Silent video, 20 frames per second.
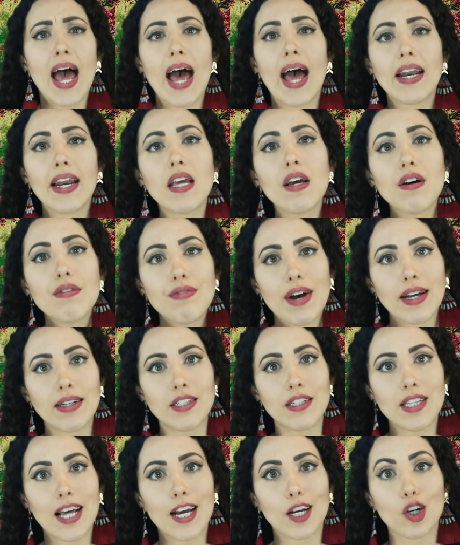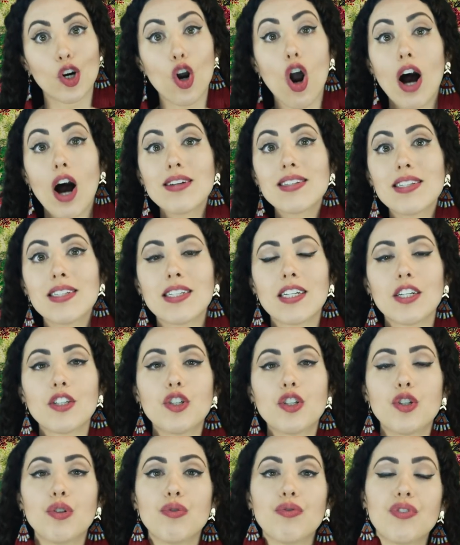Any event that causes
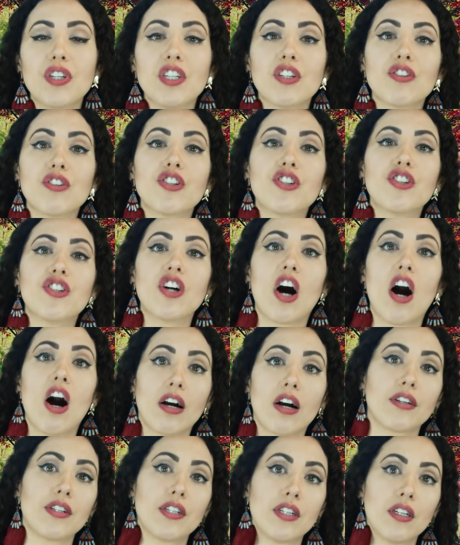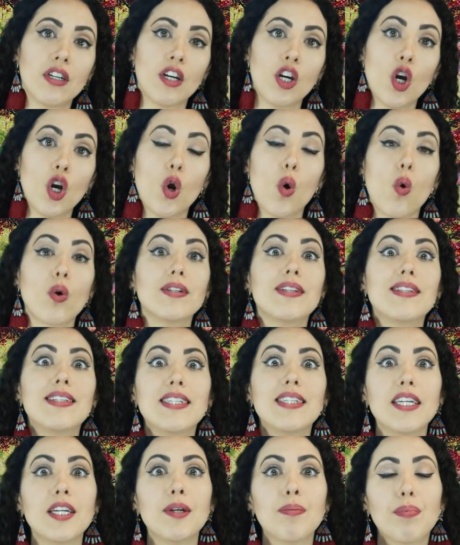us to feel shocked or
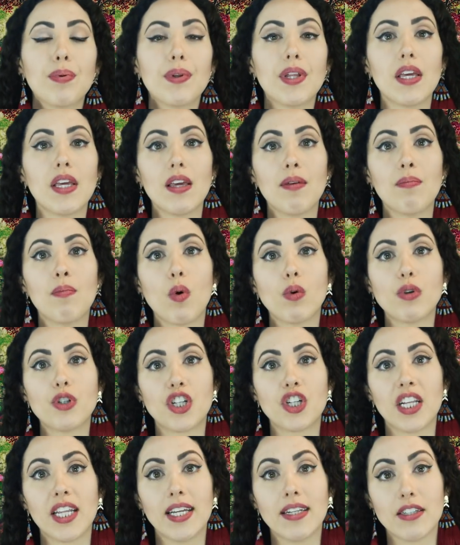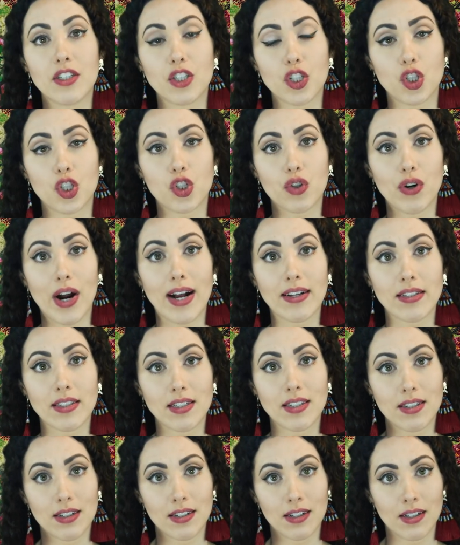deeply emotionally
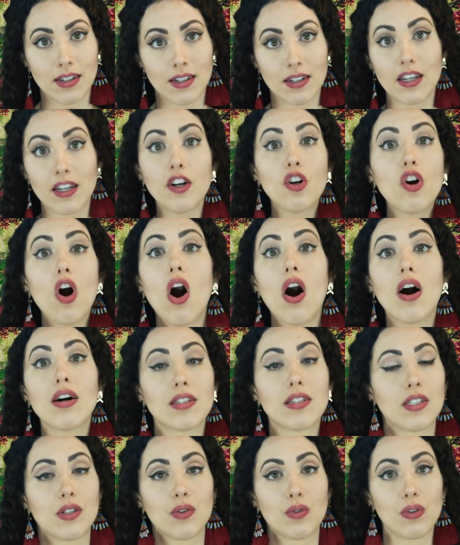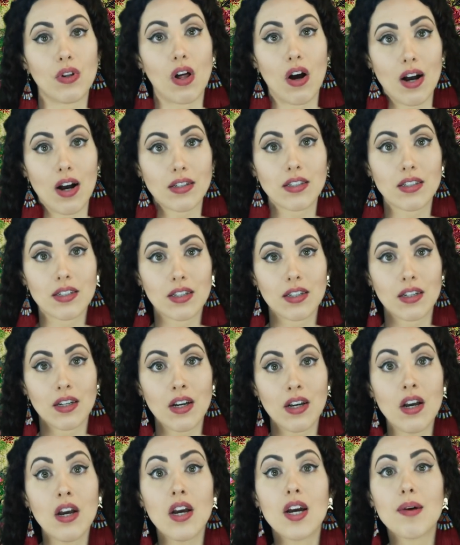distressed can cause soul loss.
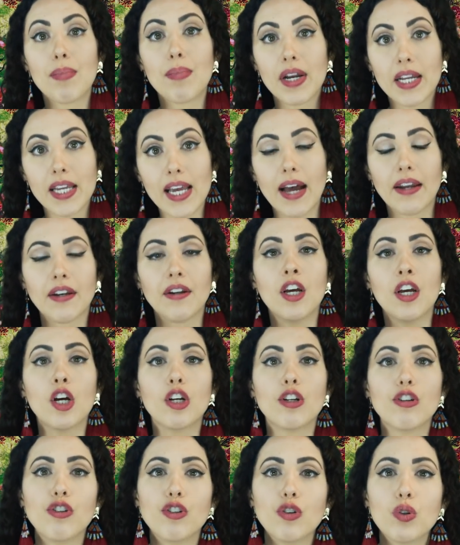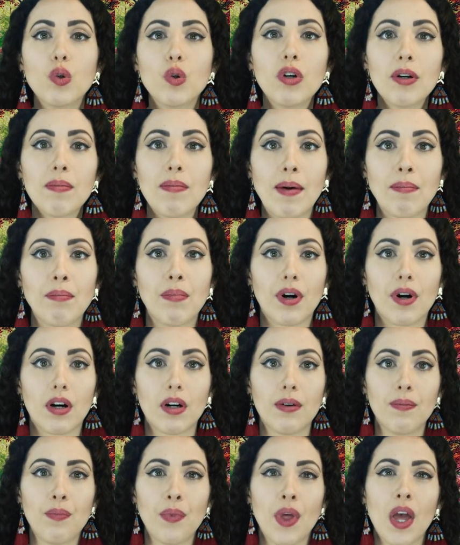But again, do
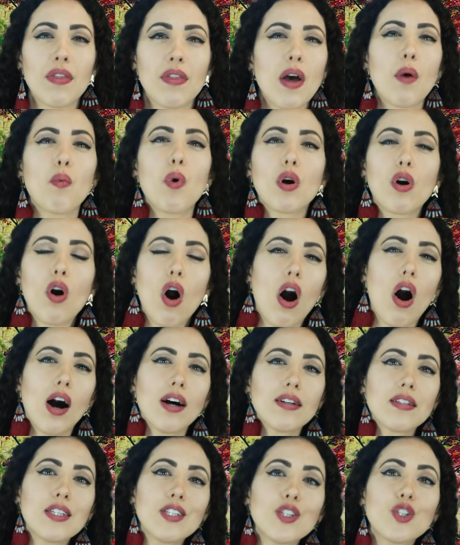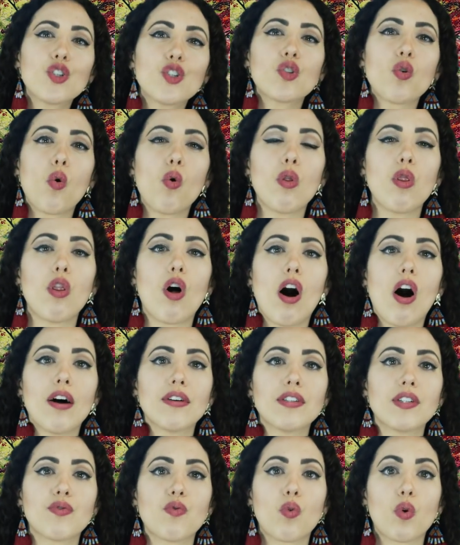remember that what causes soul
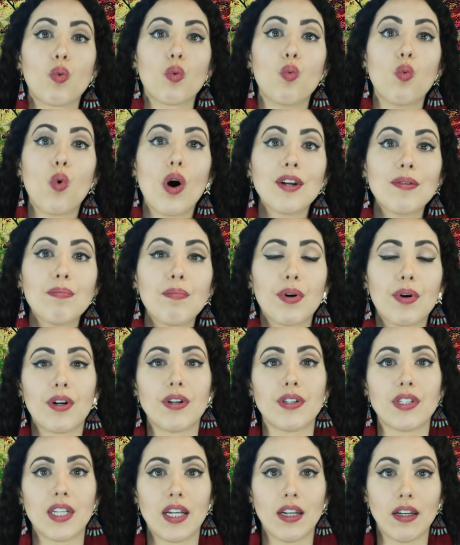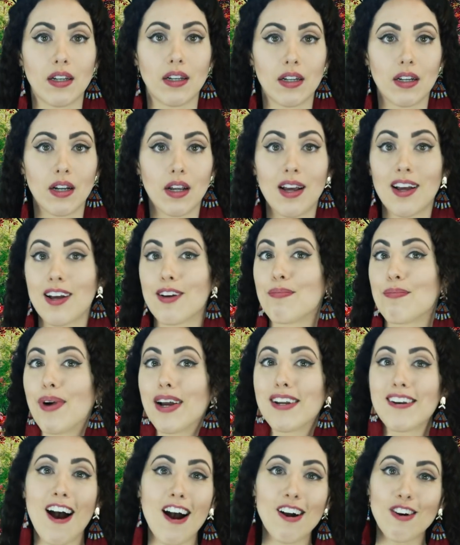loss for one person
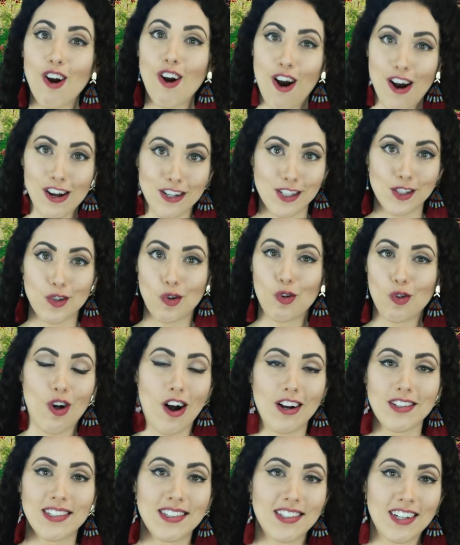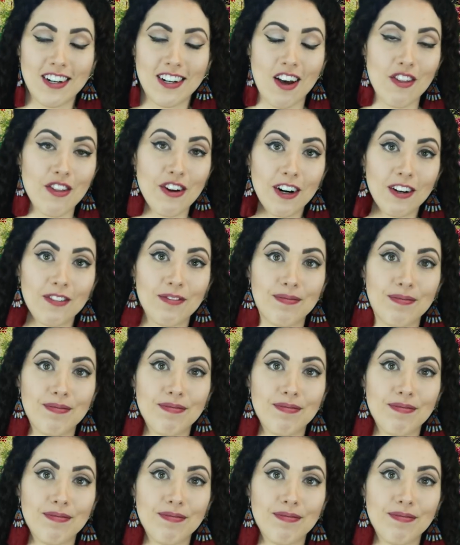might not cause soul loss in another.